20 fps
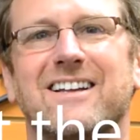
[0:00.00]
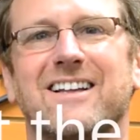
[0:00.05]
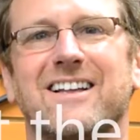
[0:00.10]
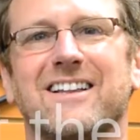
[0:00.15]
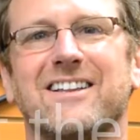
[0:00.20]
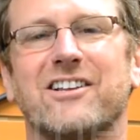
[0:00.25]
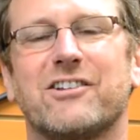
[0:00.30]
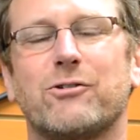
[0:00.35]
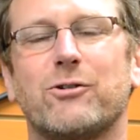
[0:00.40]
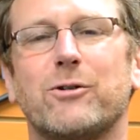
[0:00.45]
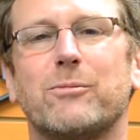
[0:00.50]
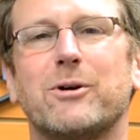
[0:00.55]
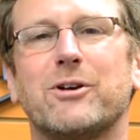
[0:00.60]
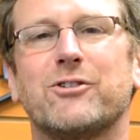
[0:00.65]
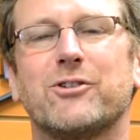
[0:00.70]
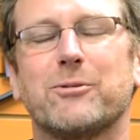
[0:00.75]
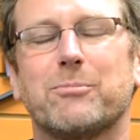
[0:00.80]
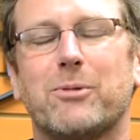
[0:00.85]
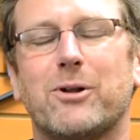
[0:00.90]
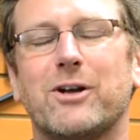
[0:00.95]
The Squirrel
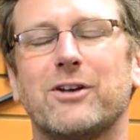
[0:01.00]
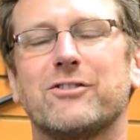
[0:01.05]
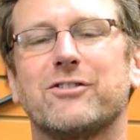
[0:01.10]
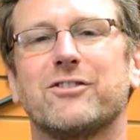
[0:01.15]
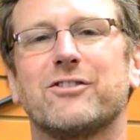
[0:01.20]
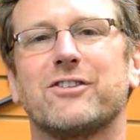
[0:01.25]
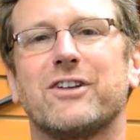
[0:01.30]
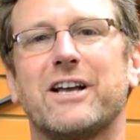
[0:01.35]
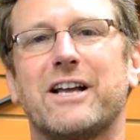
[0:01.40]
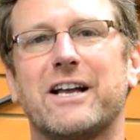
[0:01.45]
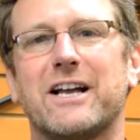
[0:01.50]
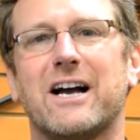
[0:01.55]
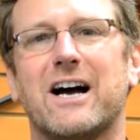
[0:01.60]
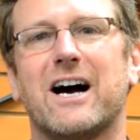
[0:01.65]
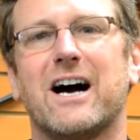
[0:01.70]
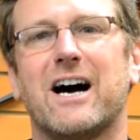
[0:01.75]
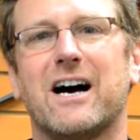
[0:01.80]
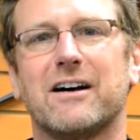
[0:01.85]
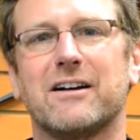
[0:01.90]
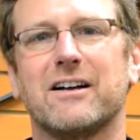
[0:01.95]
Buster Plus is
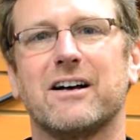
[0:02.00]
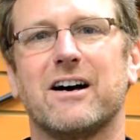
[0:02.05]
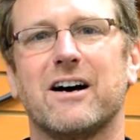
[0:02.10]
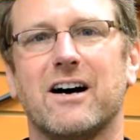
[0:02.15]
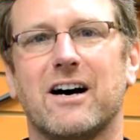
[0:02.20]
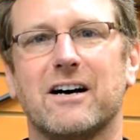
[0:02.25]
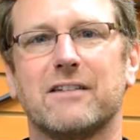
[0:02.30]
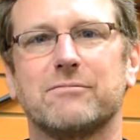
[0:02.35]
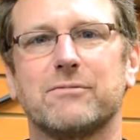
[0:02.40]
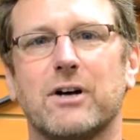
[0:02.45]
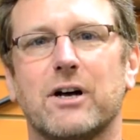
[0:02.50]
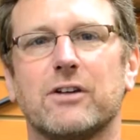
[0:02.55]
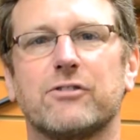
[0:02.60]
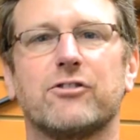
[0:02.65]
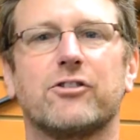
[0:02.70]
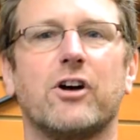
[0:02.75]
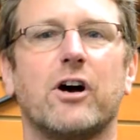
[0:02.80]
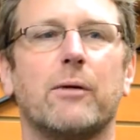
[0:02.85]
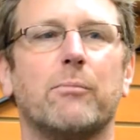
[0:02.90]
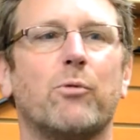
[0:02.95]
a
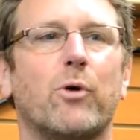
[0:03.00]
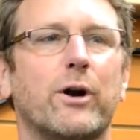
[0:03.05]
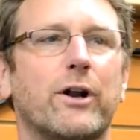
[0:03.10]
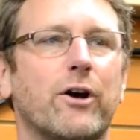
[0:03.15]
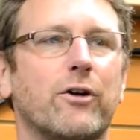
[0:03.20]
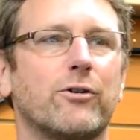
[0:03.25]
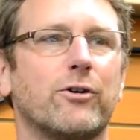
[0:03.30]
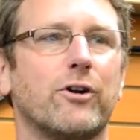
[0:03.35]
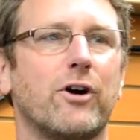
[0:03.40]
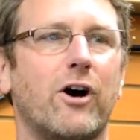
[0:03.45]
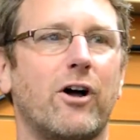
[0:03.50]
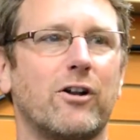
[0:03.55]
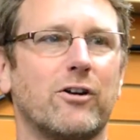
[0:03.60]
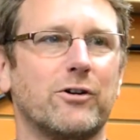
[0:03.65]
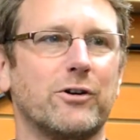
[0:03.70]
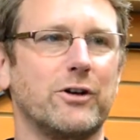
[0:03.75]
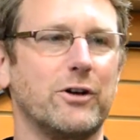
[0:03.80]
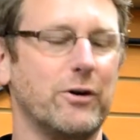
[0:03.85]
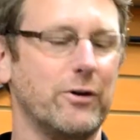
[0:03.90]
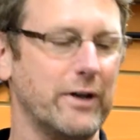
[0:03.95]
sub
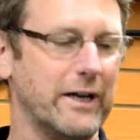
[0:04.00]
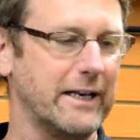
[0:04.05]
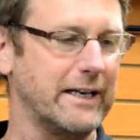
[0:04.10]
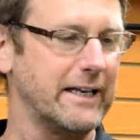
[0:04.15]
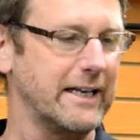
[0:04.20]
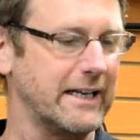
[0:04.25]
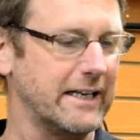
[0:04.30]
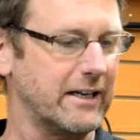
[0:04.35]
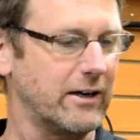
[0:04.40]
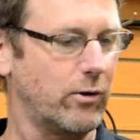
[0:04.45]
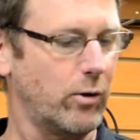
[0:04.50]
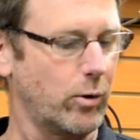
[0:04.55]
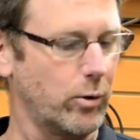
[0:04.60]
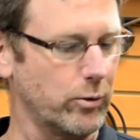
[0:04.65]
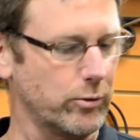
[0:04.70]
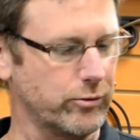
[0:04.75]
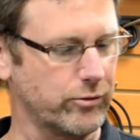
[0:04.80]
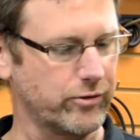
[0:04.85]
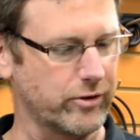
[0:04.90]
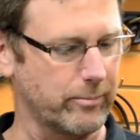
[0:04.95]
$100 unit. It
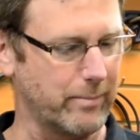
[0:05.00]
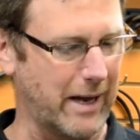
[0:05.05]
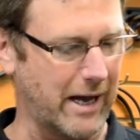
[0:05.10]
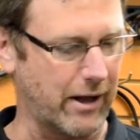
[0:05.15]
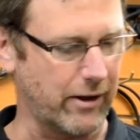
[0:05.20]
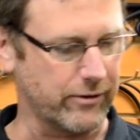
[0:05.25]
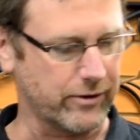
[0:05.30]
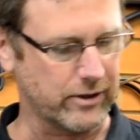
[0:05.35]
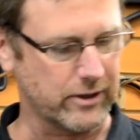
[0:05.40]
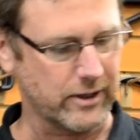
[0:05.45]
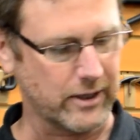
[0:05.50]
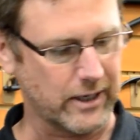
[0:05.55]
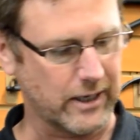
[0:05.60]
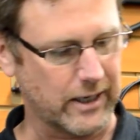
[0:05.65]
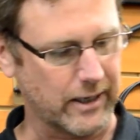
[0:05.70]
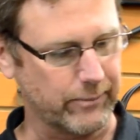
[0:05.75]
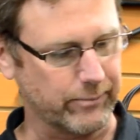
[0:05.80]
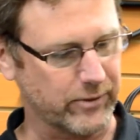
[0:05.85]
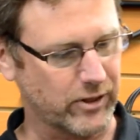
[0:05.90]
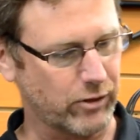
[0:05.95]
holds about
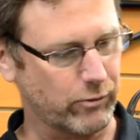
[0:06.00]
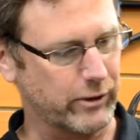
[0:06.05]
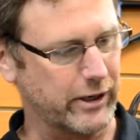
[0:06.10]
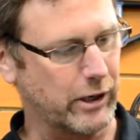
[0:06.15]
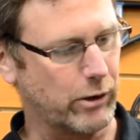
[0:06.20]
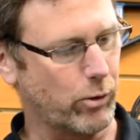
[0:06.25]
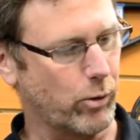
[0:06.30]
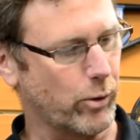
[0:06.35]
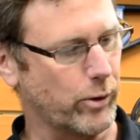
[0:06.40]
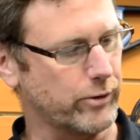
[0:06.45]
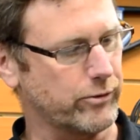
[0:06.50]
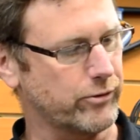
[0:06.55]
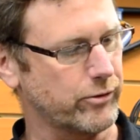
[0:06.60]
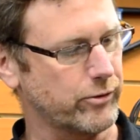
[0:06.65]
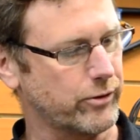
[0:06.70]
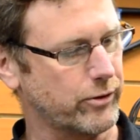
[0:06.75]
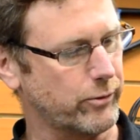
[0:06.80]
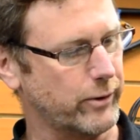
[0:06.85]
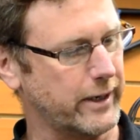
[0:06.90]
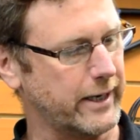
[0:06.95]
3 quarts or
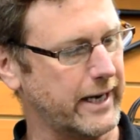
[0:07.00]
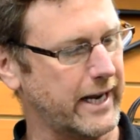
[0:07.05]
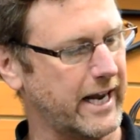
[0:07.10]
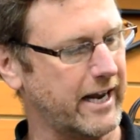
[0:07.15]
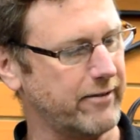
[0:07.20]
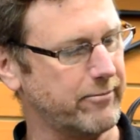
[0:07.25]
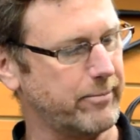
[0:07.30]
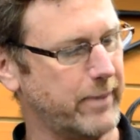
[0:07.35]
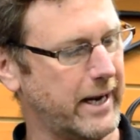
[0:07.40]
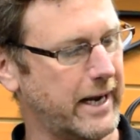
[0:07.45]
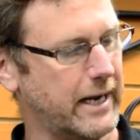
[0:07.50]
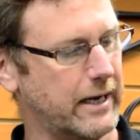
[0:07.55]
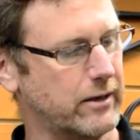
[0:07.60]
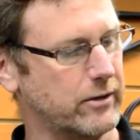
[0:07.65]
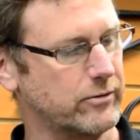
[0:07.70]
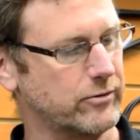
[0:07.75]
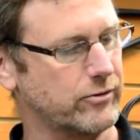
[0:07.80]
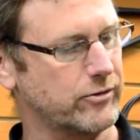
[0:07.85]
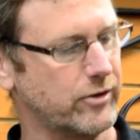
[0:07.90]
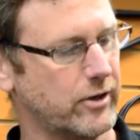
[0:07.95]
3.5
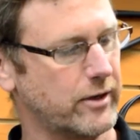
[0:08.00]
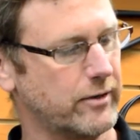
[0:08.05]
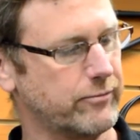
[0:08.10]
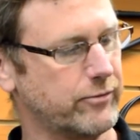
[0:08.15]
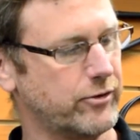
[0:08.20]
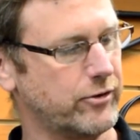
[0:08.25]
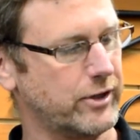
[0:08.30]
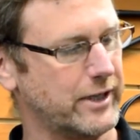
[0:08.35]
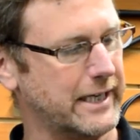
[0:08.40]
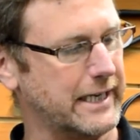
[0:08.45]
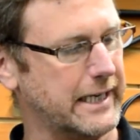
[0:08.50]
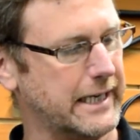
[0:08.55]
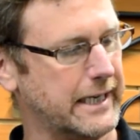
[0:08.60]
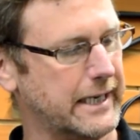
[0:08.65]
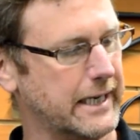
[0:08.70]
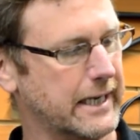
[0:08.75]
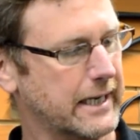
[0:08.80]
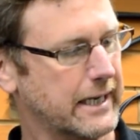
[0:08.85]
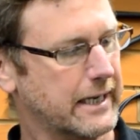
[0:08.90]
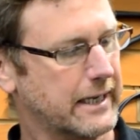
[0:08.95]
pounds of seed,
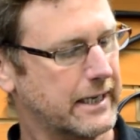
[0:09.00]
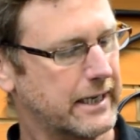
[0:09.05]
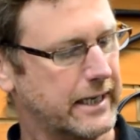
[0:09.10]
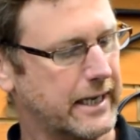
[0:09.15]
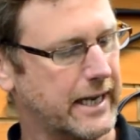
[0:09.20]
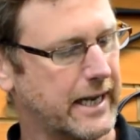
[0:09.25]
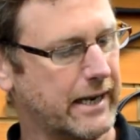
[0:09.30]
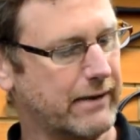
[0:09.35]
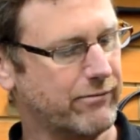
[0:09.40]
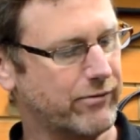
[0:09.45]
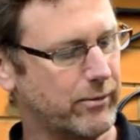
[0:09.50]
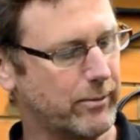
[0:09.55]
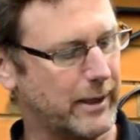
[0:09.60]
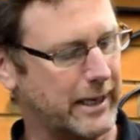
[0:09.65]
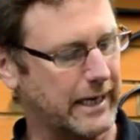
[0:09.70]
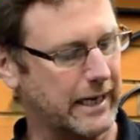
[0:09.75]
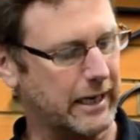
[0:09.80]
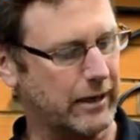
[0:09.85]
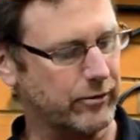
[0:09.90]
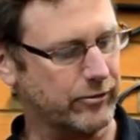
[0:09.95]
and for
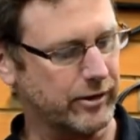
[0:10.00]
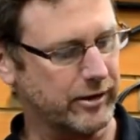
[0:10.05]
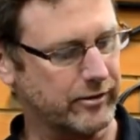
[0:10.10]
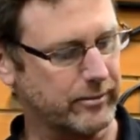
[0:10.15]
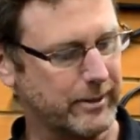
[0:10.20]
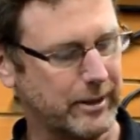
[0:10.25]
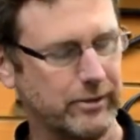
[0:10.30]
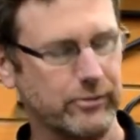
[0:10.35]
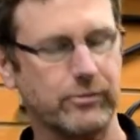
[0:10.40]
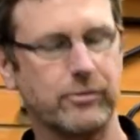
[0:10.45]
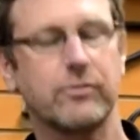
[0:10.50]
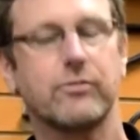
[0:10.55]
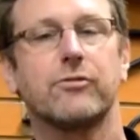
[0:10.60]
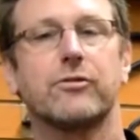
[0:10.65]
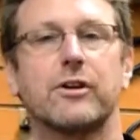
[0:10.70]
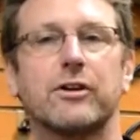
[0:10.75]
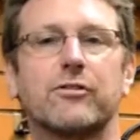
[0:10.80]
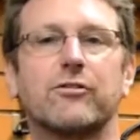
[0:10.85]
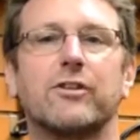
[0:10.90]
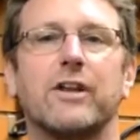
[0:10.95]
my house that's about
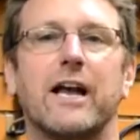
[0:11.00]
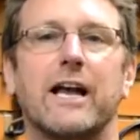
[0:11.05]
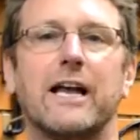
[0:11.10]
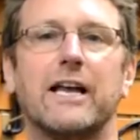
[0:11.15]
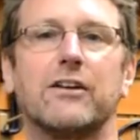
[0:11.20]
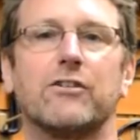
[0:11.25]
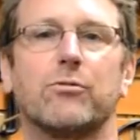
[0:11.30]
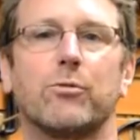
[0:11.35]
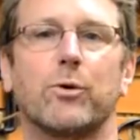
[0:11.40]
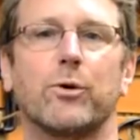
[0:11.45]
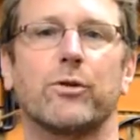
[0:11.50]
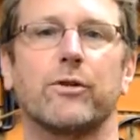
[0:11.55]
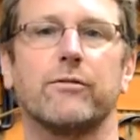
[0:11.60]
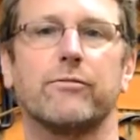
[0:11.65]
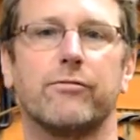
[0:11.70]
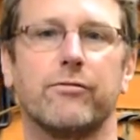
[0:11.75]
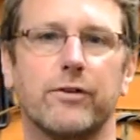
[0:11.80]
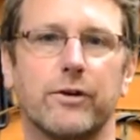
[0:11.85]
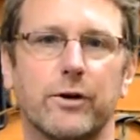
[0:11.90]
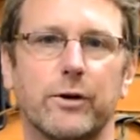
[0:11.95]
6 days worth of
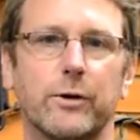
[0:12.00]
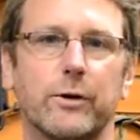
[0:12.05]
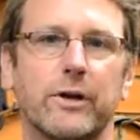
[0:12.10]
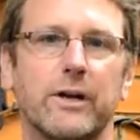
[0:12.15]
food.